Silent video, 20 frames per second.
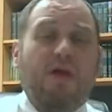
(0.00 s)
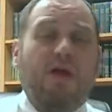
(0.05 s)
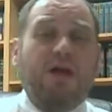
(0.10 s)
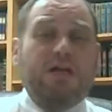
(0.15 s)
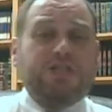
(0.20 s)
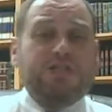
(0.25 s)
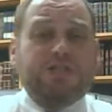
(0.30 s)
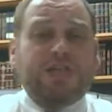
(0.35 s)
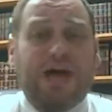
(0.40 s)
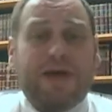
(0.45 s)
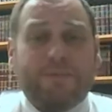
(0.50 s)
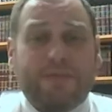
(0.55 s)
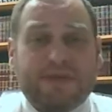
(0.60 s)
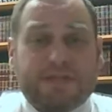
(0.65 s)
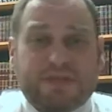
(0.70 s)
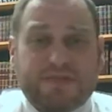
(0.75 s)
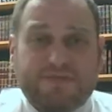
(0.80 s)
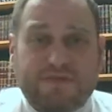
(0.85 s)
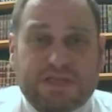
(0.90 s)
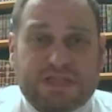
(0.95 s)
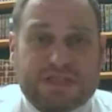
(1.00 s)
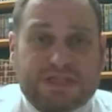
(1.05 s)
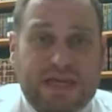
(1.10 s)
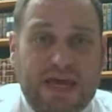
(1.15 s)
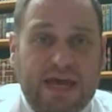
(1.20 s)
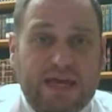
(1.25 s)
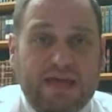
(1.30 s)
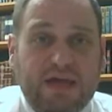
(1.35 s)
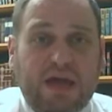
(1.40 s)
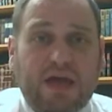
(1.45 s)
on Shabbos,
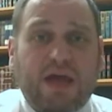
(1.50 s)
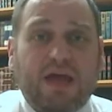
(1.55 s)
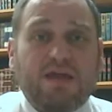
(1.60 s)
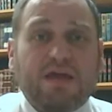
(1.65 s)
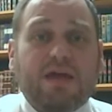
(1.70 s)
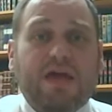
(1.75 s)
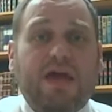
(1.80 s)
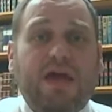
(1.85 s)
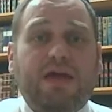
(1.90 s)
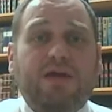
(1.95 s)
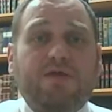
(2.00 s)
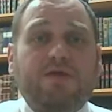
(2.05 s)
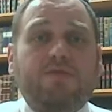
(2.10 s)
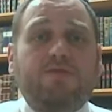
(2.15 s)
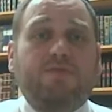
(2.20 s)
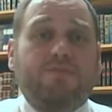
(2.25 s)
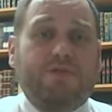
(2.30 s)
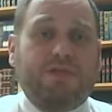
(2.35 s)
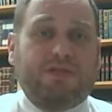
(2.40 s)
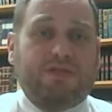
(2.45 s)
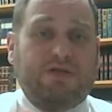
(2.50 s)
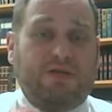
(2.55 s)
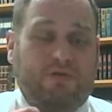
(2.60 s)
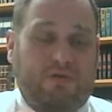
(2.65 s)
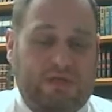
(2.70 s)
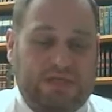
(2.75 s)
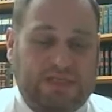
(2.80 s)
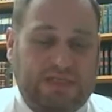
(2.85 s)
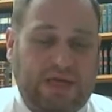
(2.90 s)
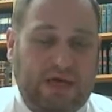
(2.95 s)
V'sein chelkenu
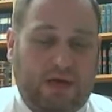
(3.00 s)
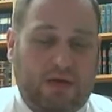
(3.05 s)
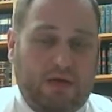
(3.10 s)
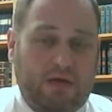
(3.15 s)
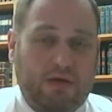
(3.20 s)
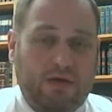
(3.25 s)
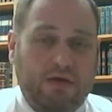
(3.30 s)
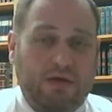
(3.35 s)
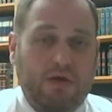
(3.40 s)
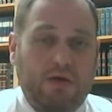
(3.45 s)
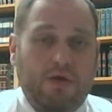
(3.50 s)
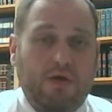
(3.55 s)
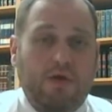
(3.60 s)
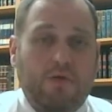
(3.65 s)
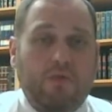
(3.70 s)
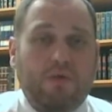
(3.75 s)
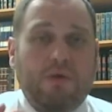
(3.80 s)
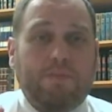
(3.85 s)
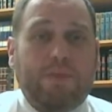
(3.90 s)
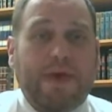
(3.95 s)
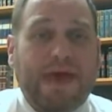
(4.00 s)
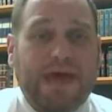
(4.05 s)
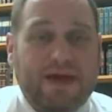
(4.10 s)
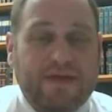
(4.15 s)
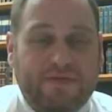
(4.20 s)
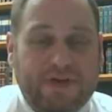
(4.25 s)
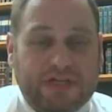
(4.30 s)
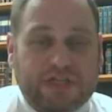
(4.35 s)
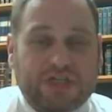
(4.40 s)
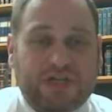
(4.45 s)
b'sara secha. We beg
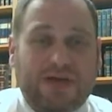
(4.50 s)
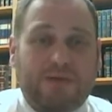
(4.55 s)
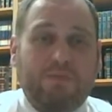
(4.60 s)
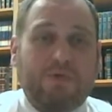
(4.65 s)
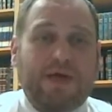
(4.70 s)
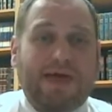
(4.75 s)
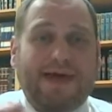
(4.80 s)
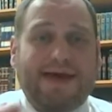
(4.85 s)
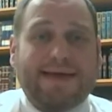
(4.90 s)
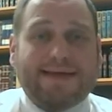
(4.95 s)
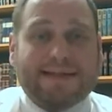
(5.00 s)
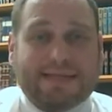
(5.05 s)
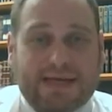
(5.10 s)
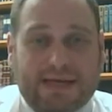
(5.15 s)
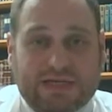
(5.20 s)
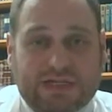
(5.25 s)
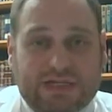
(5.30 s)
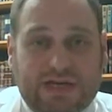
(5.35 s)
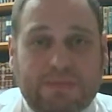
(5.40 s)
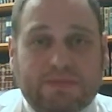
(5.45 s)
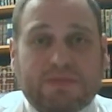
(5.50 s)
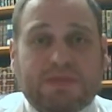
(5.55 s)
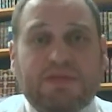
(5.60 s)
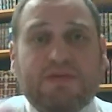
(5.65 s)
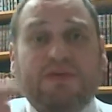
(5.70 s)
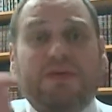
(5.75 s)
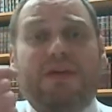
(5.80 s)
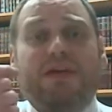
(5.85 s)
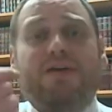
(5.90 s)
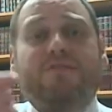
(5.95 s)
of Hashem, we ask Hashem to
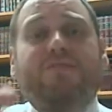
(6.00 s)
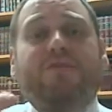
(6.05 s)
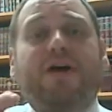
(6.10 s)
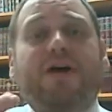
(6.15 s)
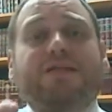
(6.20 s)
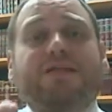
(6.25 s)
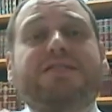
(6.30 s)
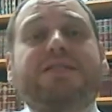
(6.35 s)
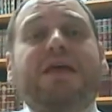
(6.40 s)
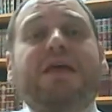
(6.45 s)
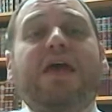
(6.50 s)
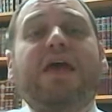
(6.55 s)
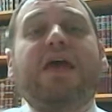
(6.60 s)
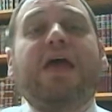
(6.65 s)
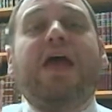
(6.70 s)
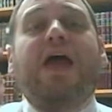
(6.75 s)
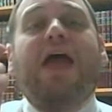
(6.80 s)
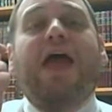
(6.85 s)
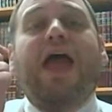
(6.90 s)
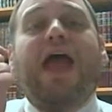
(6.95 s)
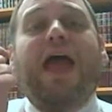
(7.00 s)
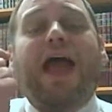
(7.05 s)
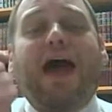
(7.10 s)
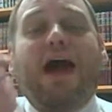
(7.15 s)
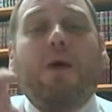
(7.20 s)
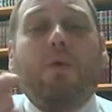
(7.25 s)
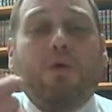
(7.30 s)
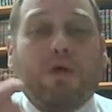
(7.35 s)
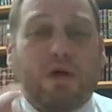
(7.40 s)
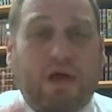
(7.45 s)
give us
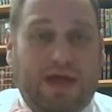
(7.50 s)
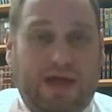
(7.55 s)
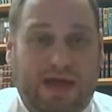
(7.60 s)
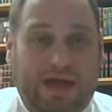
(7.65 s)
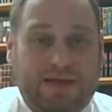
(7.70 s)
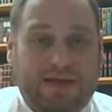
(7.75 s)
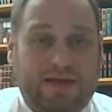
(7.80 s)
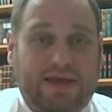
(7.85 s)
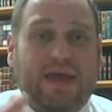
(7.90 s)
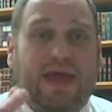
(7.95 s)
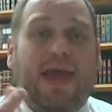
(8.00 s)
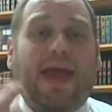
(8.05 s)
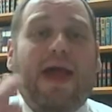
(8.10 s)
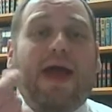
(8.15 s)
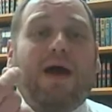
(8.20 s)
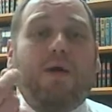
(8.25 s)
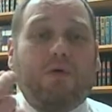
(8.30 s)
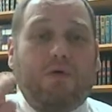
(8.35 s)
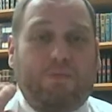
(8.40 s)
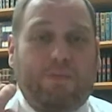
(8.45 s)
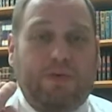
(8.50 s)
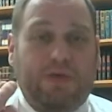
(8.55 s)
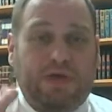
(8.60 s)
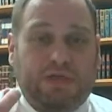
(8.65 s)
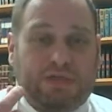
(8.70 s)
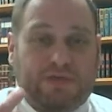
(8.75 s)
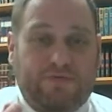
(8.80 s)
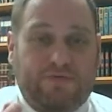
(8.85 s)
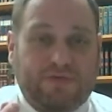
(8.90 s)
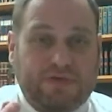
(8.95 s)
our chelek, our
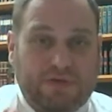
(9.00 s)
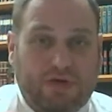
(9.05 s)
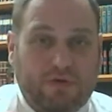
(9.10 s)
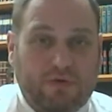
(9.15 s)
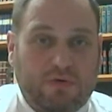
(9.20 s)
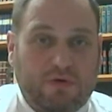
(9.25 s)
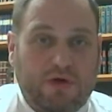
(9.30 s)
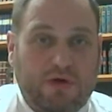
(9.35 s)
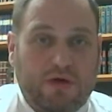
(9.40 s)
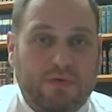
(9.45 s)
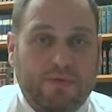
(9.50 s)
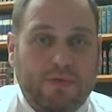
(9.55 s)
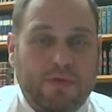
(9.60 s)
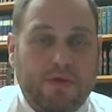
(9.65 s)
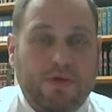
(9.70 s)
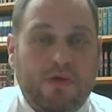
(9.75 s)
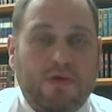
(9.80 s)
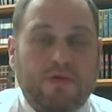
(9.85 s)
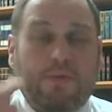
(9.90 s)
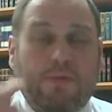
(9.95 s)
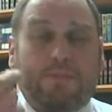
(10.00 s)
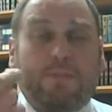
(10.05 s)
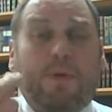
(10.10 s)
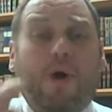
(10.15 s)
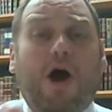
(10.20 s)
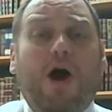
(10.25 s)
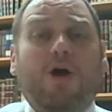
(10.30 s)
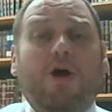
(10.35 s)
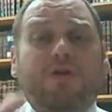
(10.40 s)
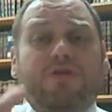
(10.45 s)
piece of Torah, the
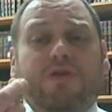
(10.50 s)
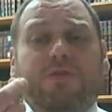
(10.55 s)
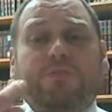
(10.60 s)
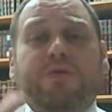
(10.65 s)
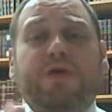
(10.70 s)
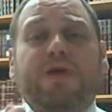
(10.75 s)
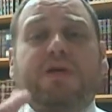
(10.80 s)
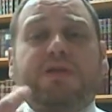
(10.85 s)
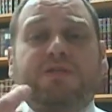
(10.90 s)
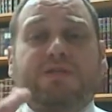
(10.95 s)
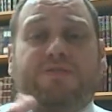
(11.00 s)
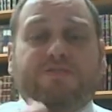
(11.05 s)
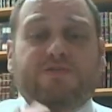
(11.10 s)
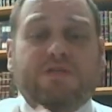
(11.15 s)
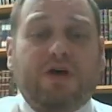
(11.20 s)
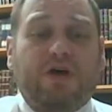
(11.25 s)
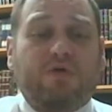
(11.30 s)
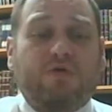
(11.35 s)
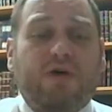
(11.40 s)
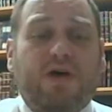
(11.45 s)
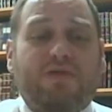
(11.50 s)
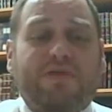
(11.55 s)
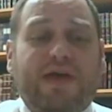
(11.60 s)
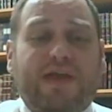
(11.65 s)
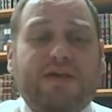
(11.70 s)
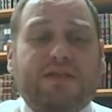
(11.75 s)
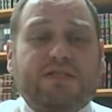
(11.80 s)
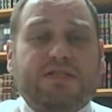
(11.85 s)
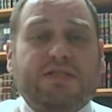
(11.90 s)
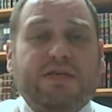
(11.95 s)
part, the piece of Torah that
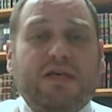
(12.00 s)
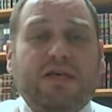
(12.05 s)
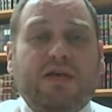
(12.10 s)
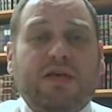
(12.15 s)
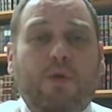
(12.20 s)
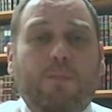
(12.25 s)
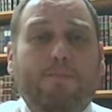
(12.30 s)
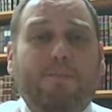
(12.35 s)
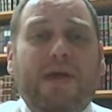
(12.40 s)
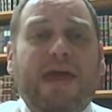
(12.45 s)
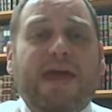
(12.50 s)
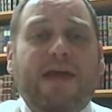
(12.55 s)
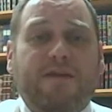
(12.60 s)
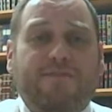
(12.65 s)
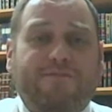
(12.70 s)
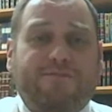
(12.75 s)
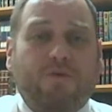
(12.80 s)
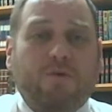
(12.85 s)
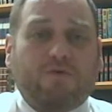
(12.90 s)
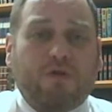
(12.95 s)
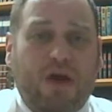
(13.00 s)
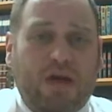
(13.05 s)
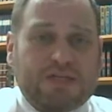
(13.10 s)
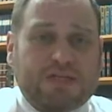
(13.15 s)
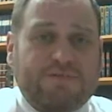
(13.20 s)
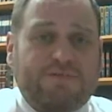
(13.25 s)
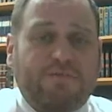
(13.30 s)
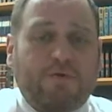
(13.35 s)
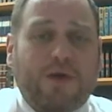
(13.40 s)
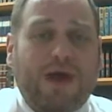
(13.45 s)
is made for
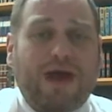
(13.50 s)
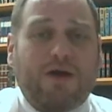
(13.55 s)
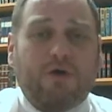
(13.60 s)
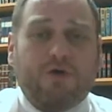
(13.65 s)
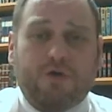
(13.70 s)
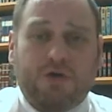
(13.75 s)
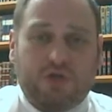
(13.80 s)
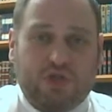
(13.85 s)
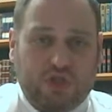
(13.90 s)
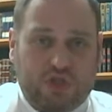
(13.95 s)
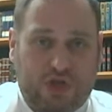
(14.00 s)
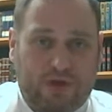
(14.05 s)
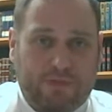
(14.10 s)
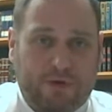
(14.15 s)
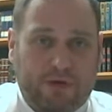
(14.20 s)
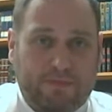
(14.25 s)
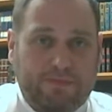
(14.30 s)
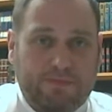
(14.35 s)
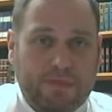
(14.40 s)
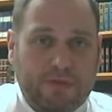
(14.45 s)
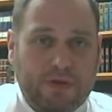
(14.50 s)
us, for our neshama.